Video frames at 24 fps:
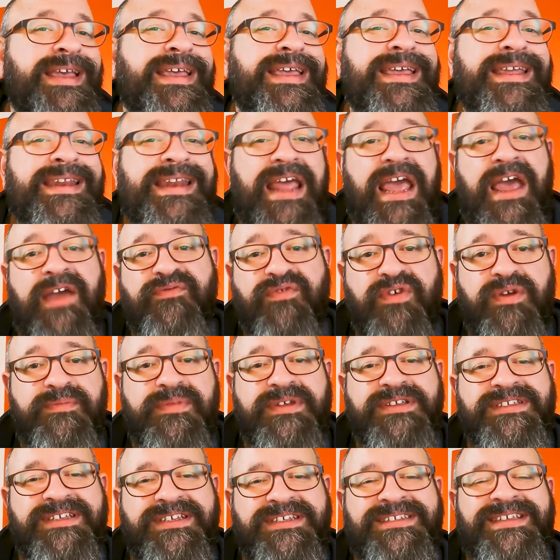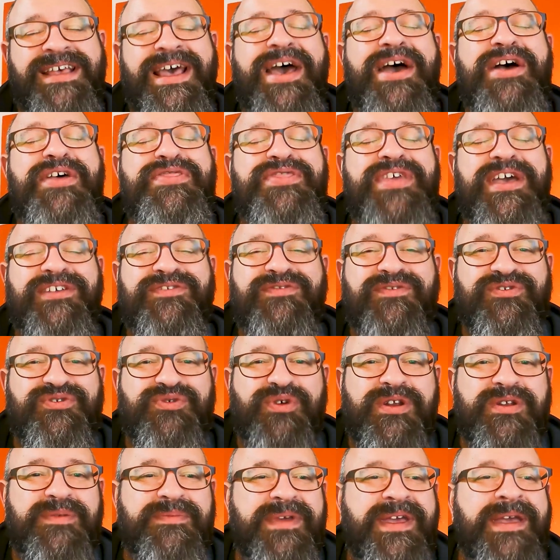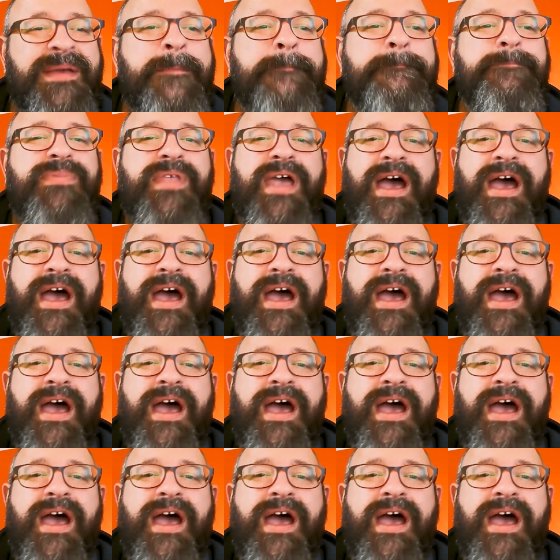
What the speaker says: in every business. Thanks for joining me.